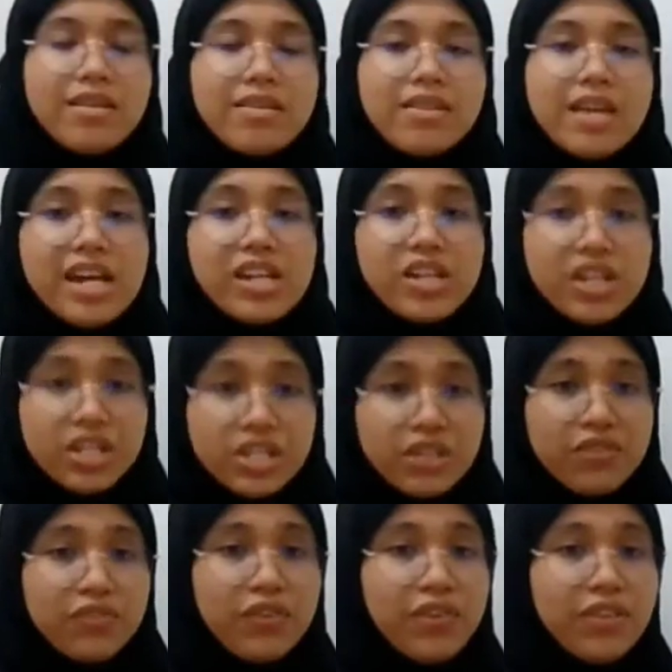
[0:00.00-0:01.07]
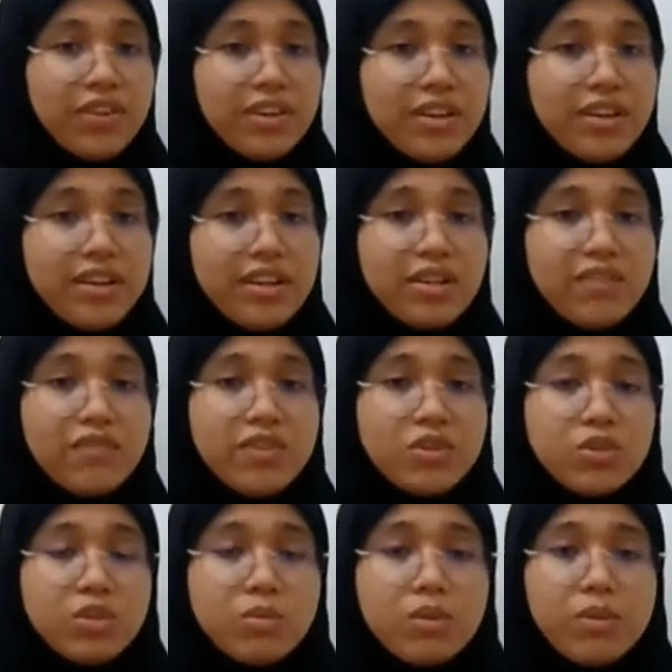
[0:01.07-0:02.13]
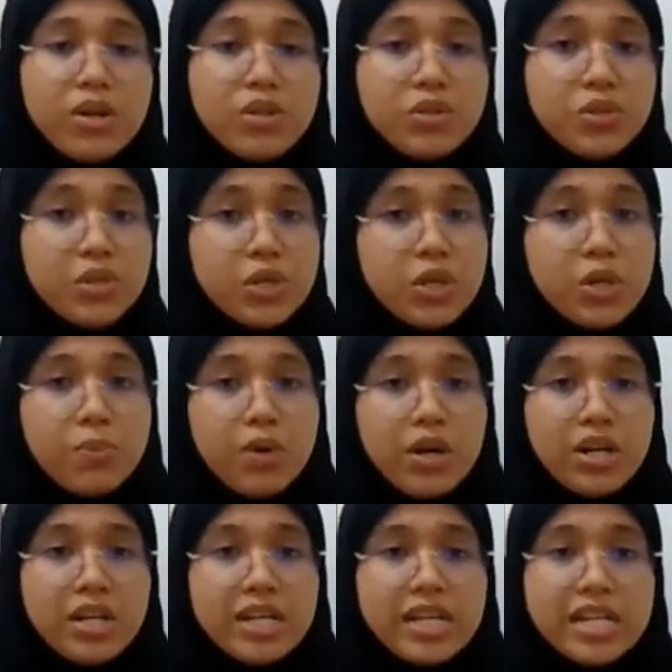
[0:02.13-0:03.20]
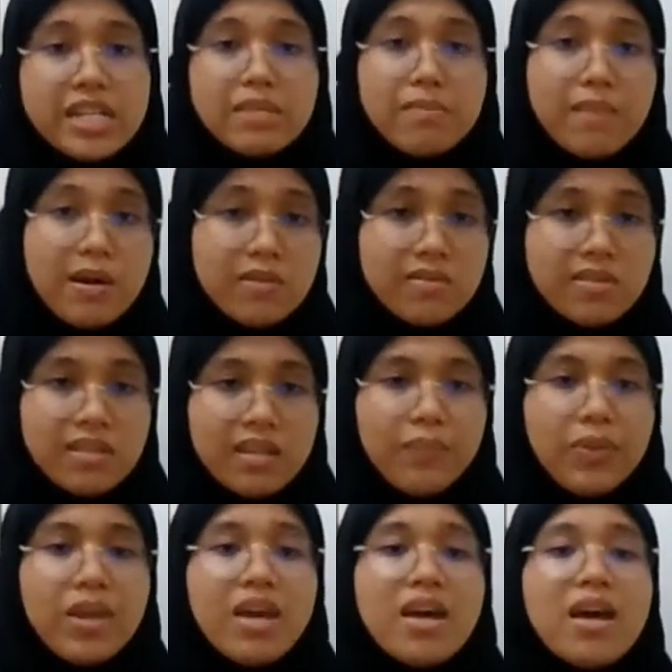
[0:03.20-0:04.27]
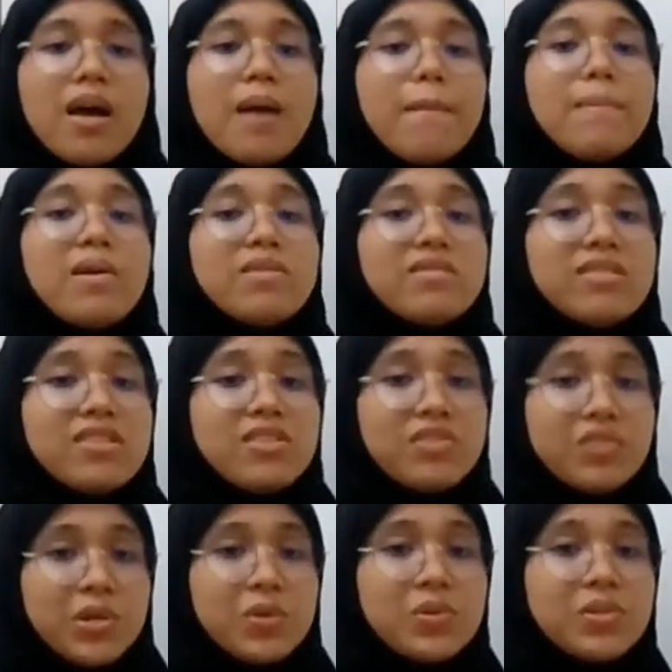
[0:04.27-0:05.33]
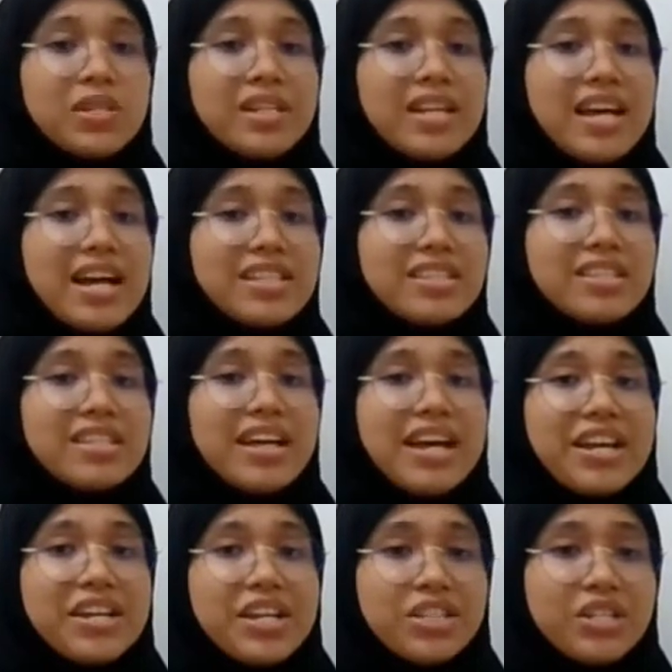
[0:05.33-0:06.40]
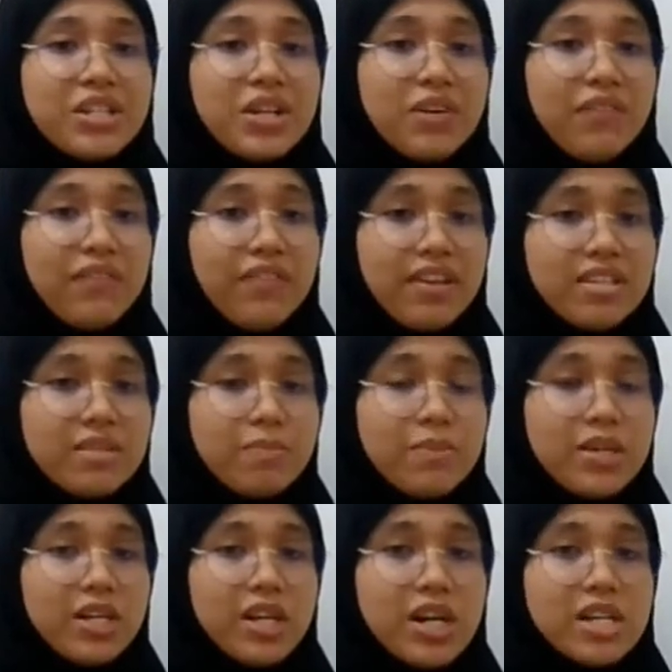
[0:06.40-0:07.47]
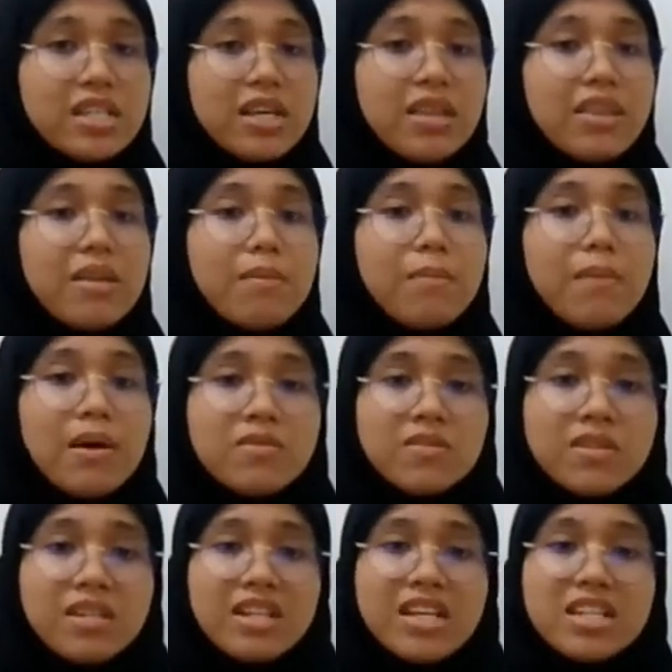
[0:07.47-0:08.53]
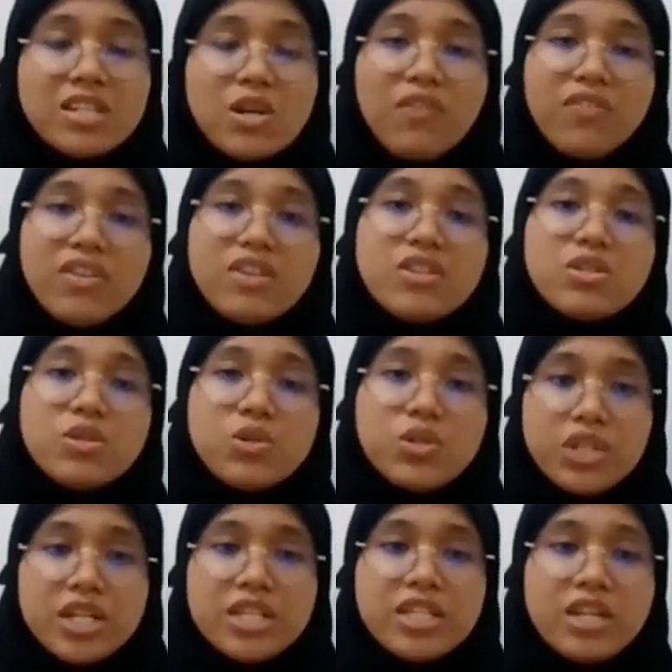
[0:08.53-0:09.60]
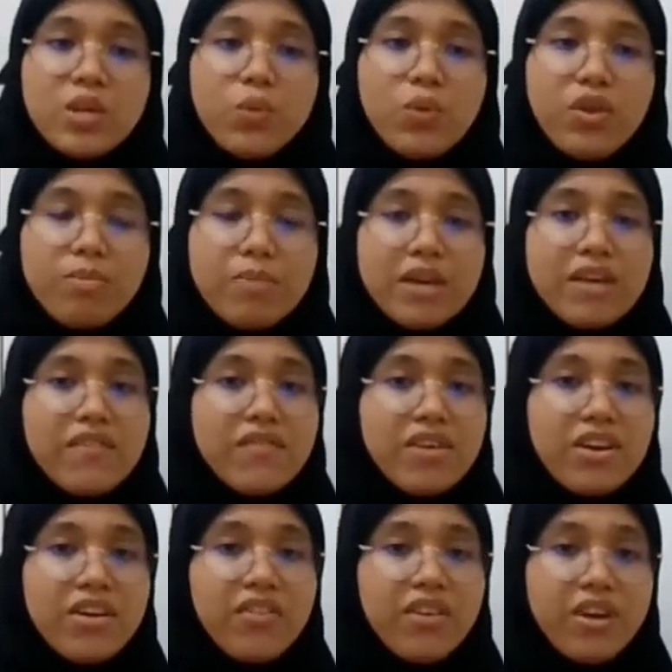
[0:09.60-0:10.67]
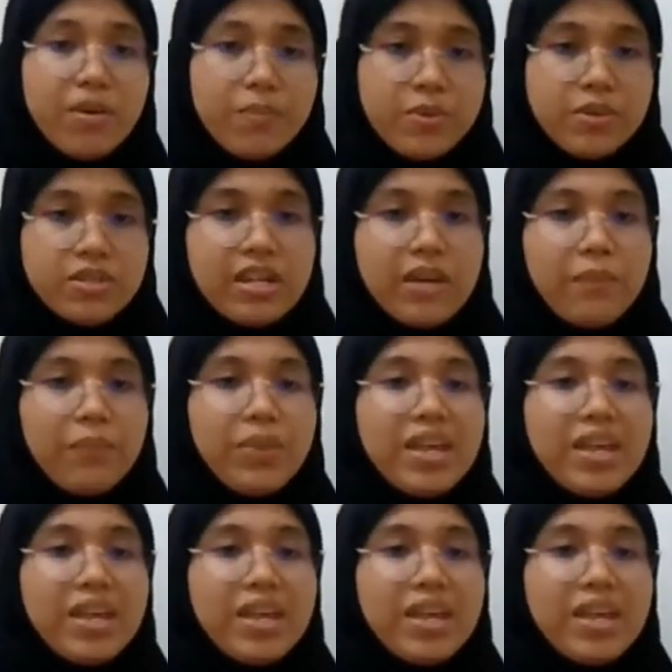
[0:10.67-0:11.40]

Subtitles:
The ideation for the individual mobile studio pod is mountain. Mountain is chosen as the ideation of this because the mountain is often associated with being very therapeutic.